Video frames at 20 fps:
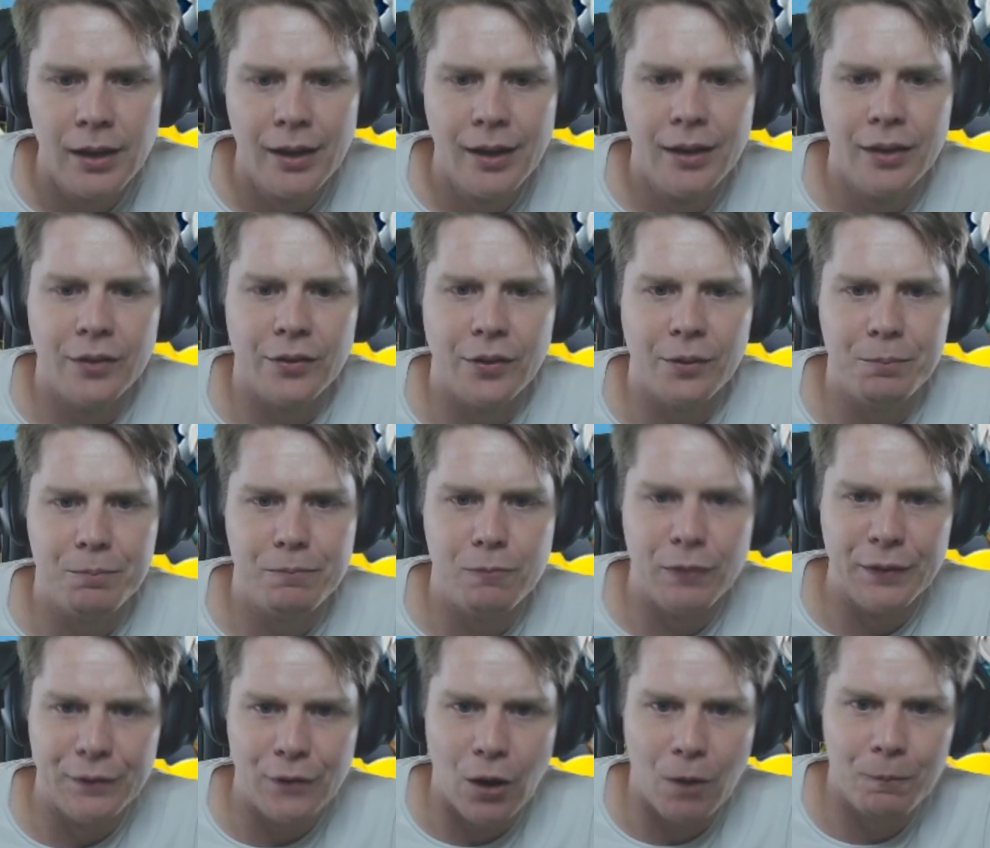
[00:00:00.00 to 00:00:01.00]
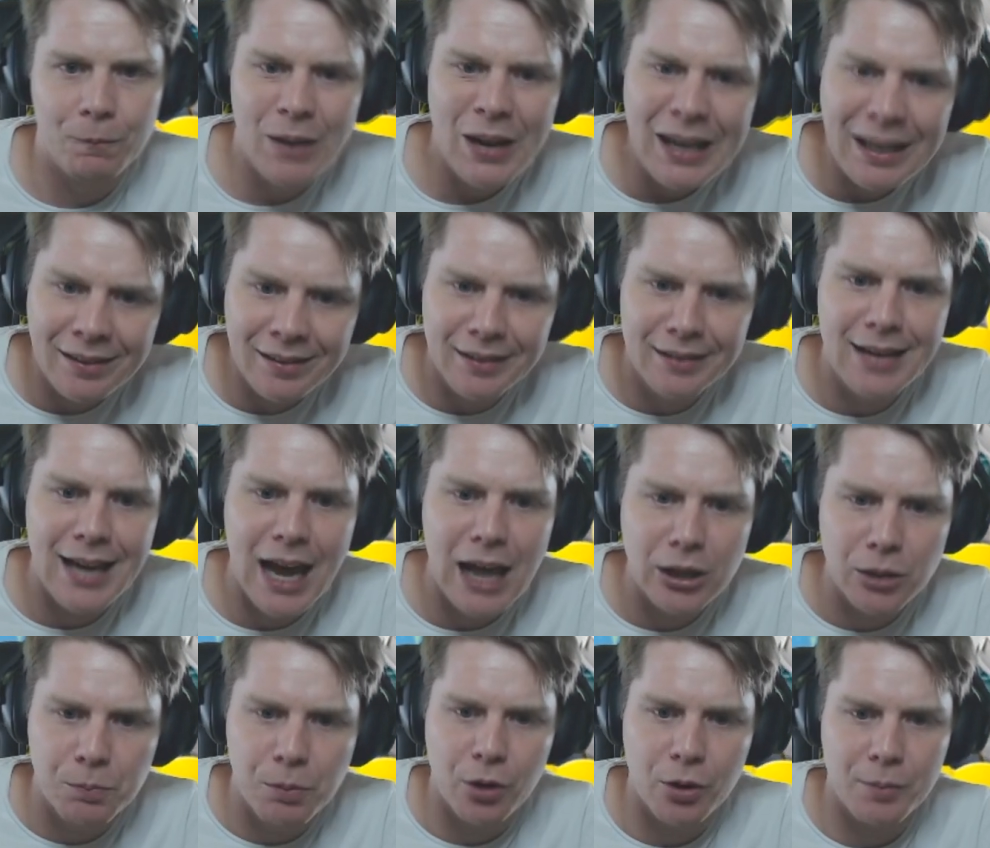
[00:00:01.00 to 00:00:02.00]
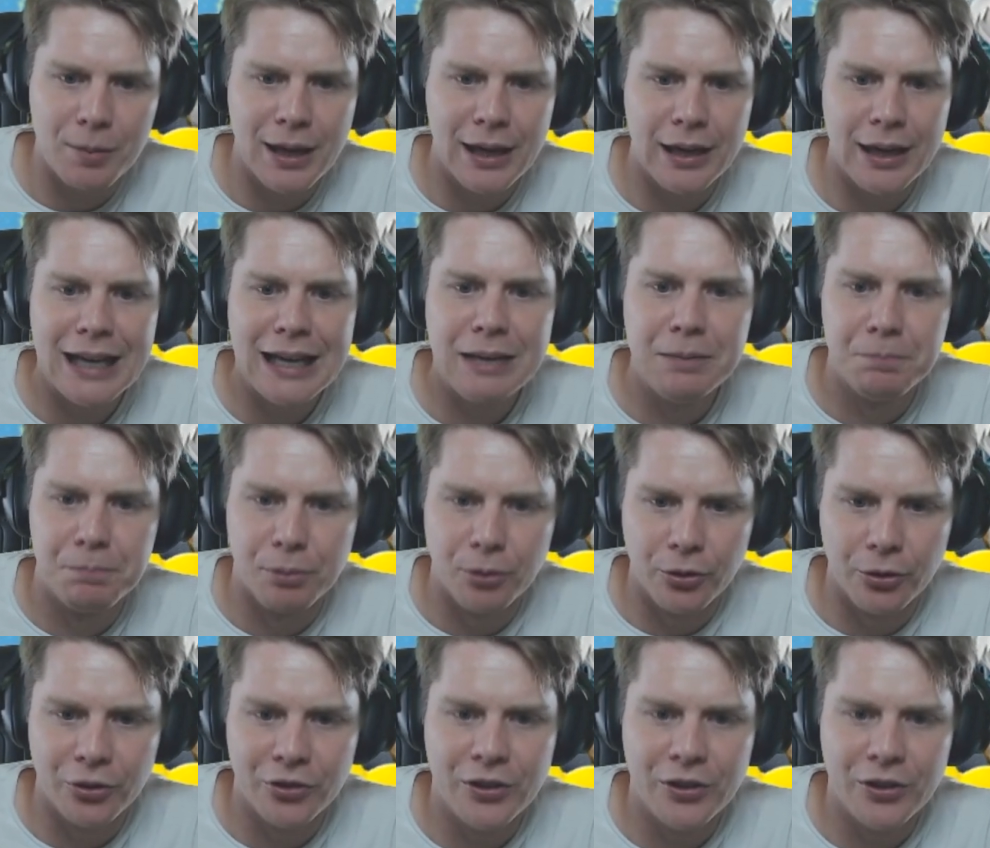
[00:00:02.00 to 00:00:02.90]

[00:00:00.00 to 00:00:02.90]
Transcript: So we've got Vixen down the bottom here in blue.